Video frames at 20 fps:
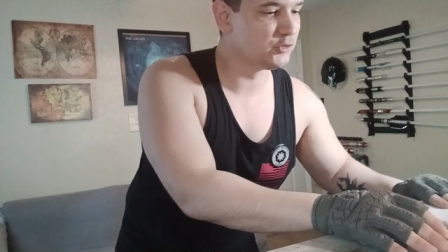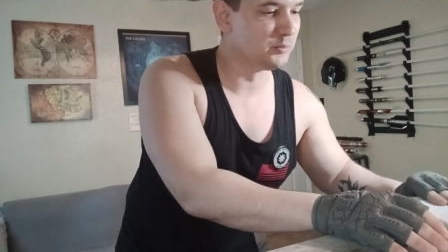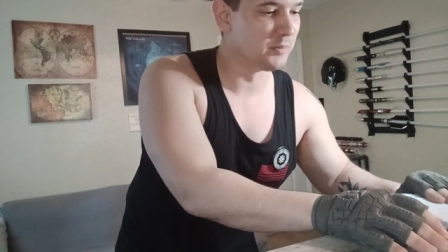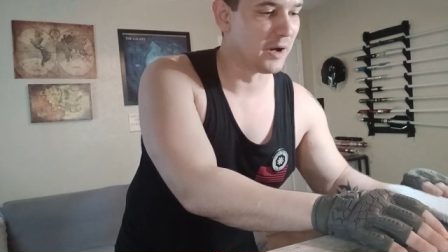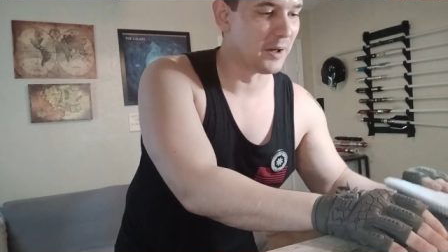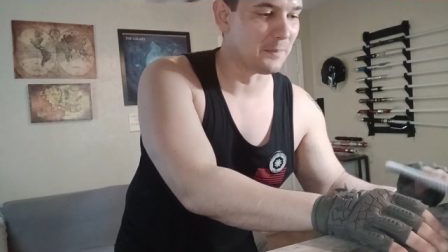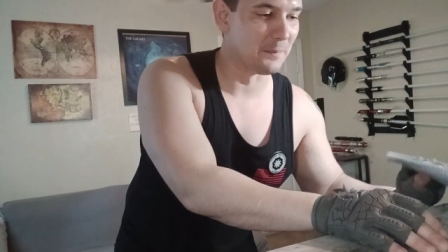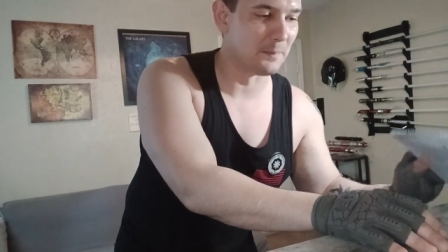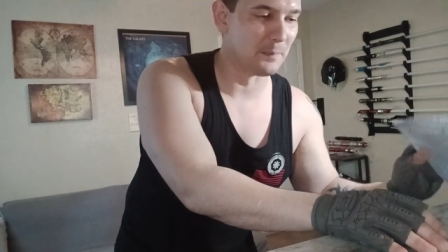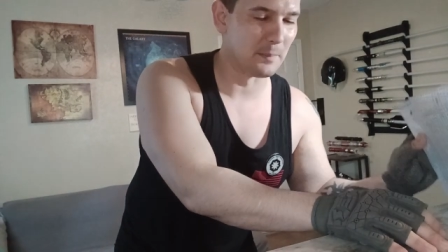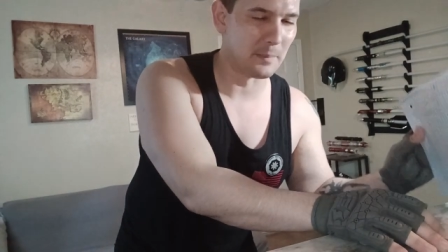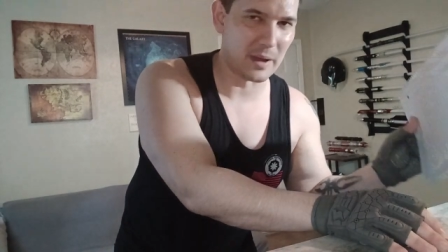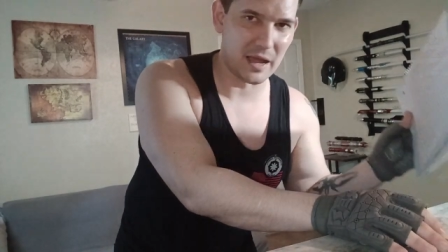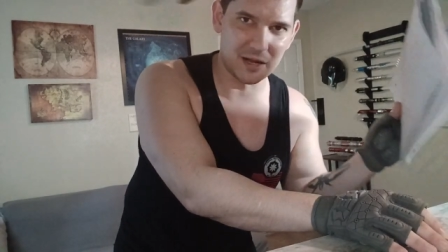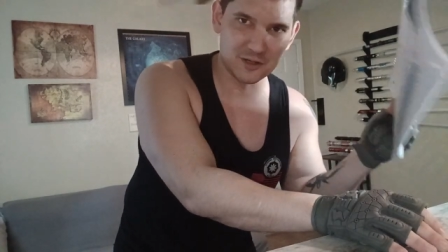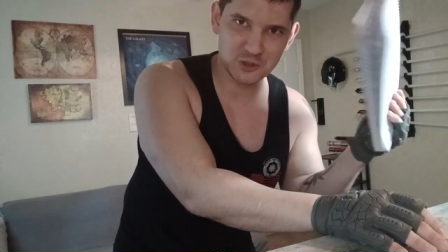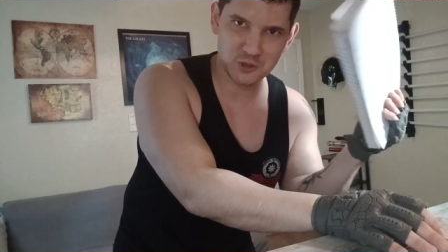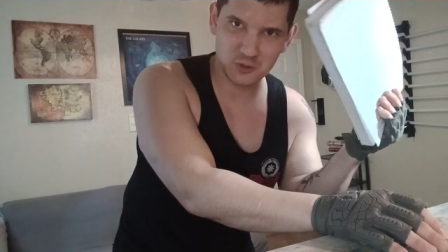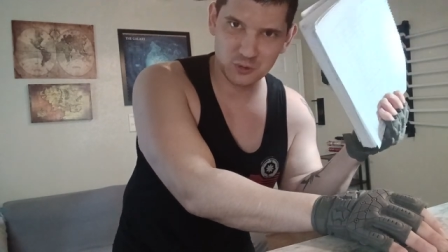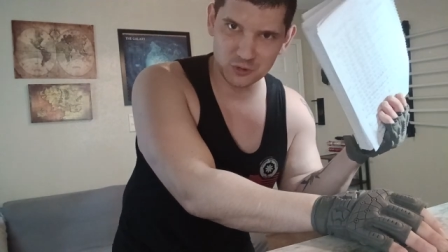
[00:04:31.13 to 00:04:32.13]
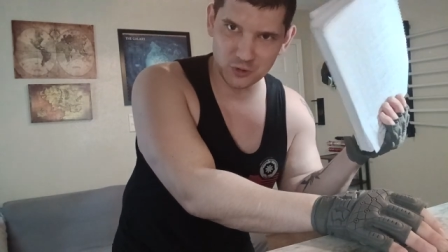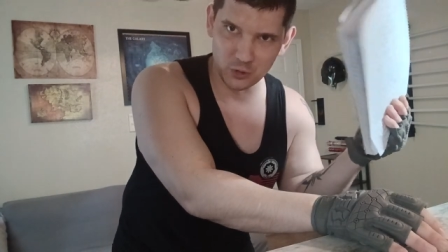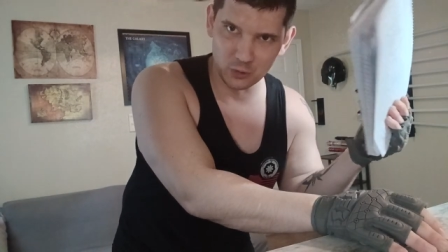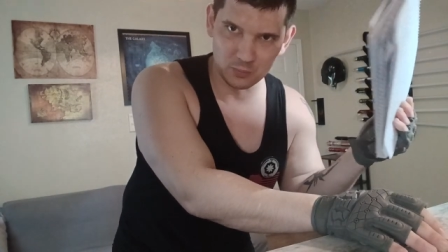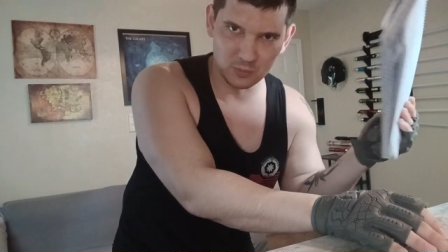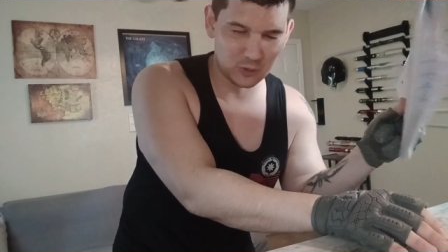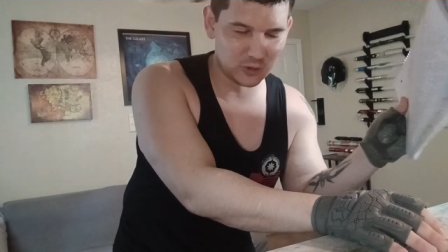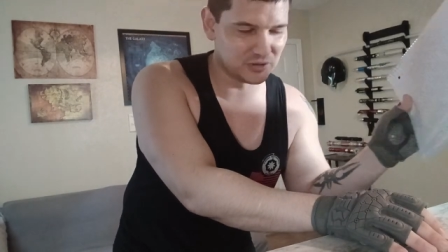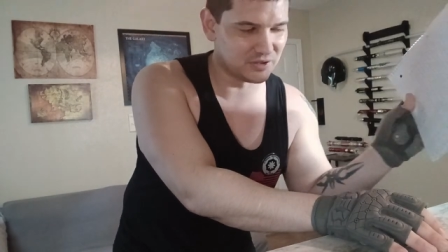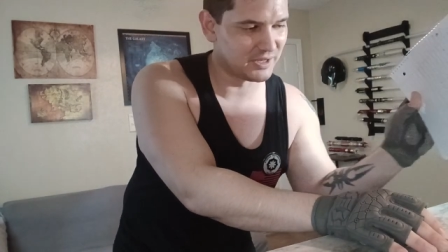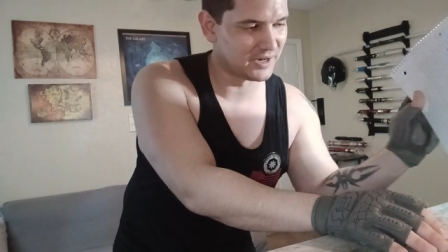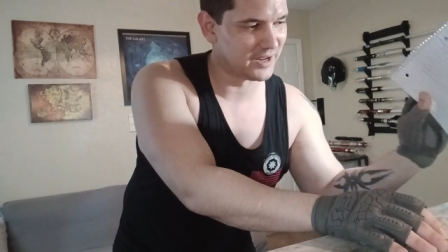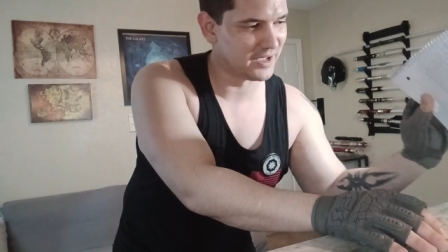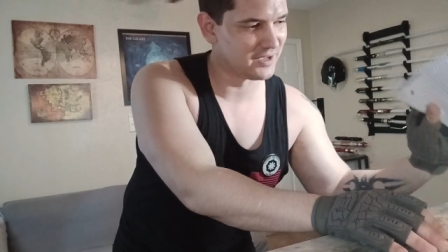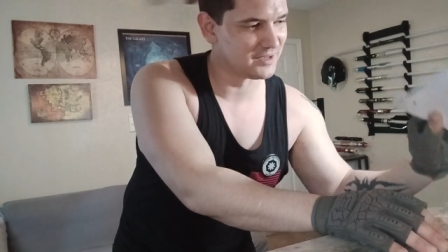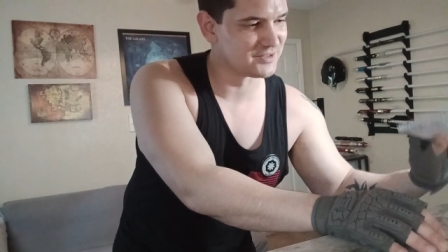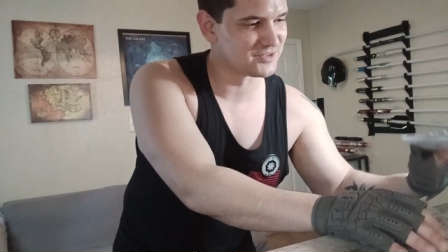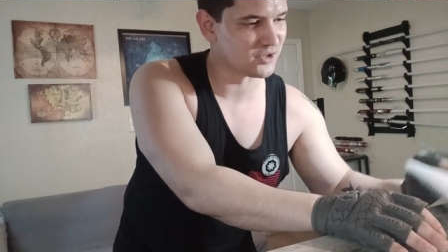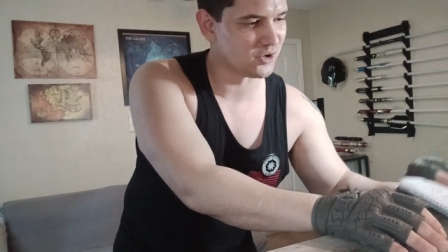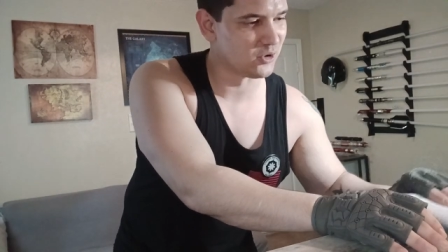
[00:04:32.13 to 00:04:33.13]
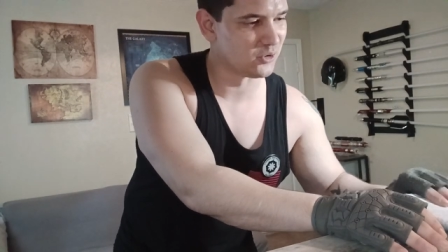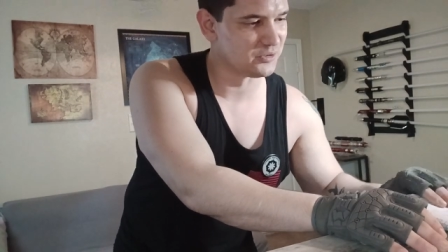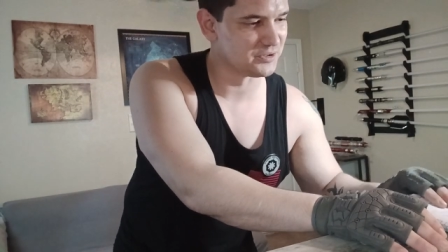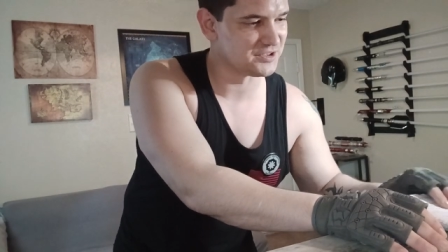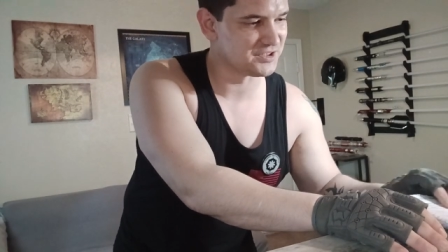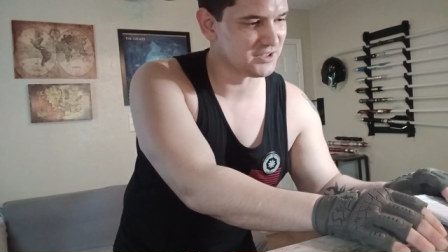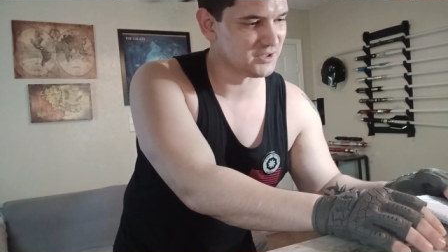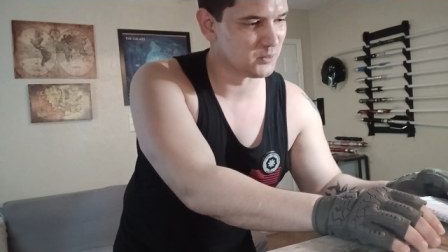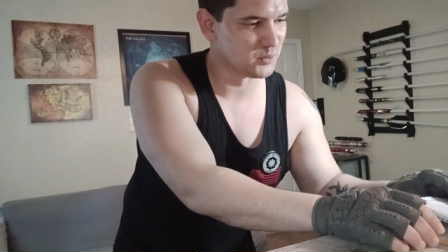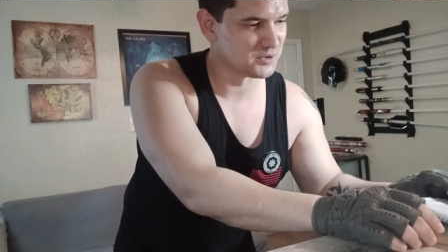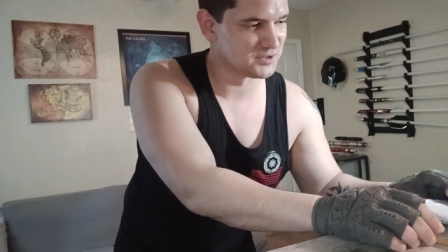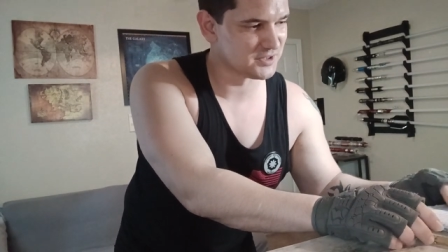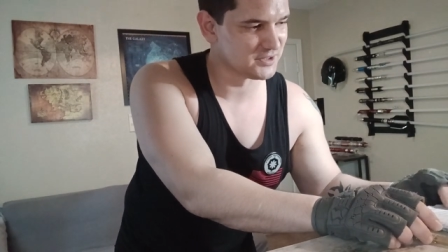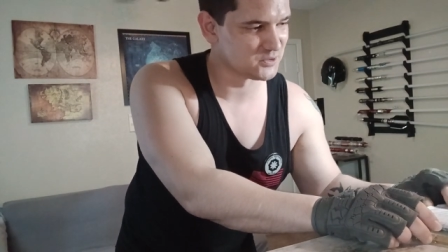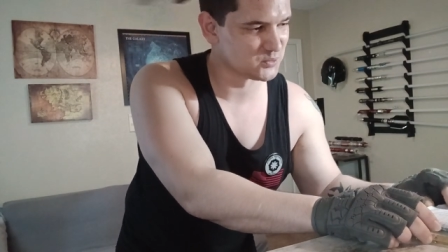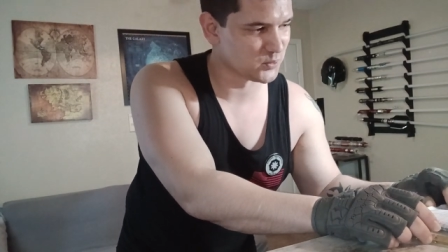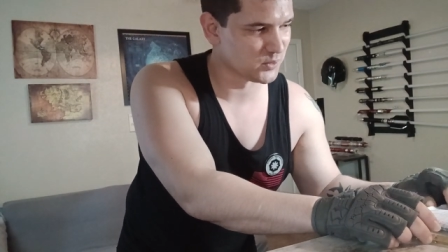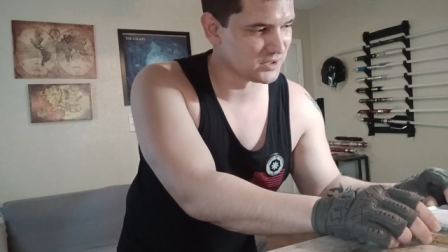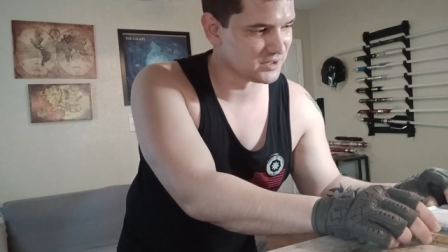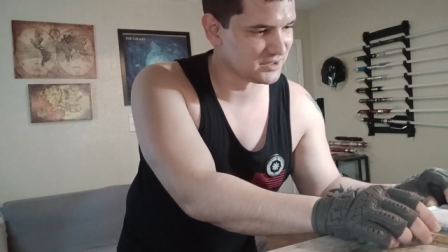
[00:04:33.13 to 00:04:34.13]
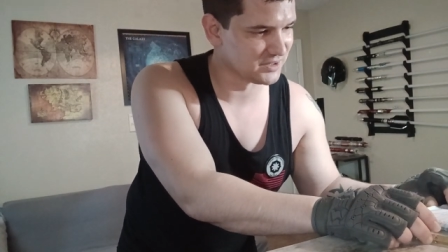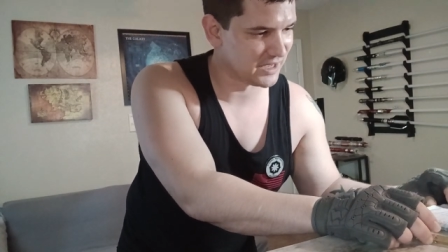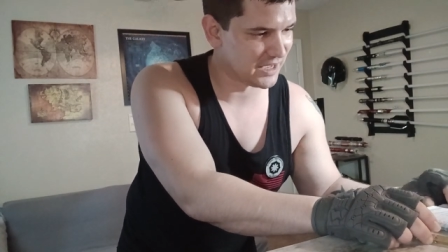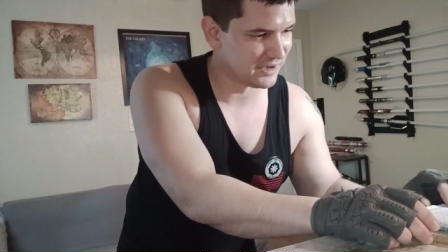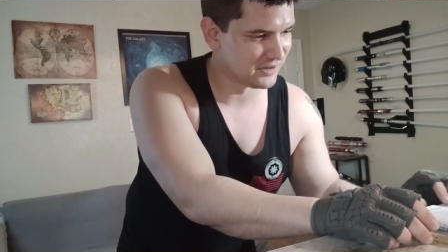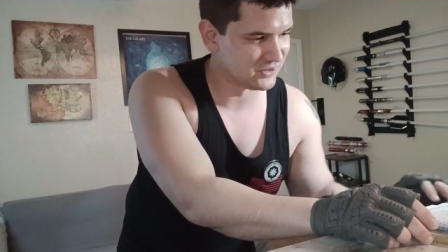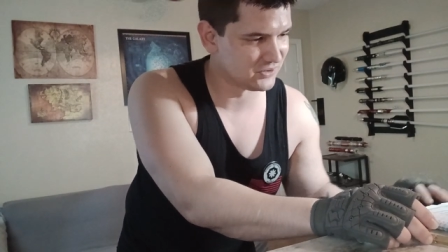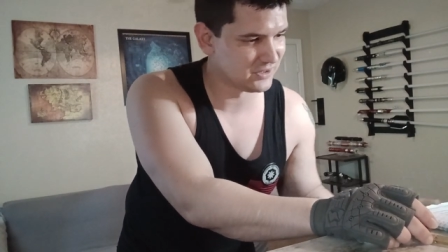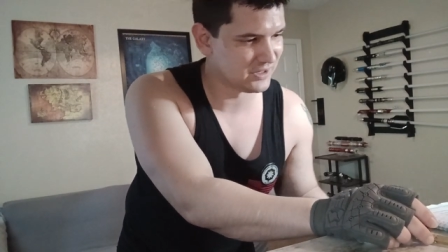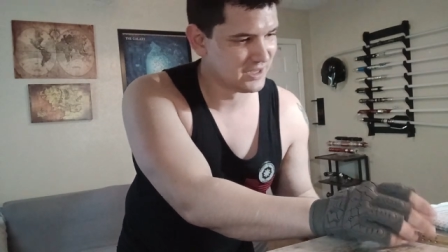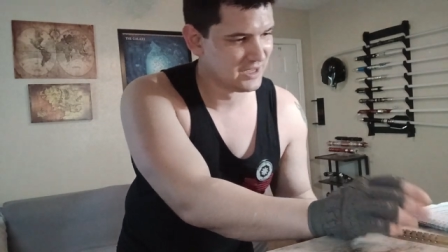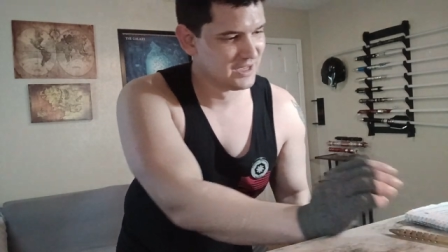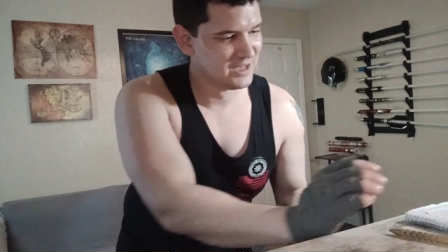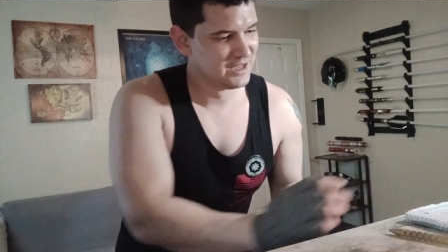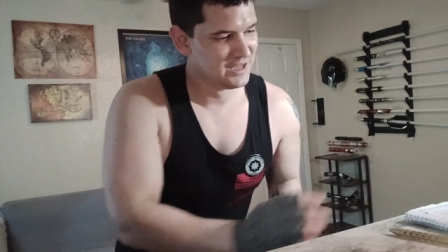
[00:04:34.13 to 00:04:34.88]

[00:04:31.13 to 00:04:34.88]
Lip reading: my magical notebook that has all the sequences written down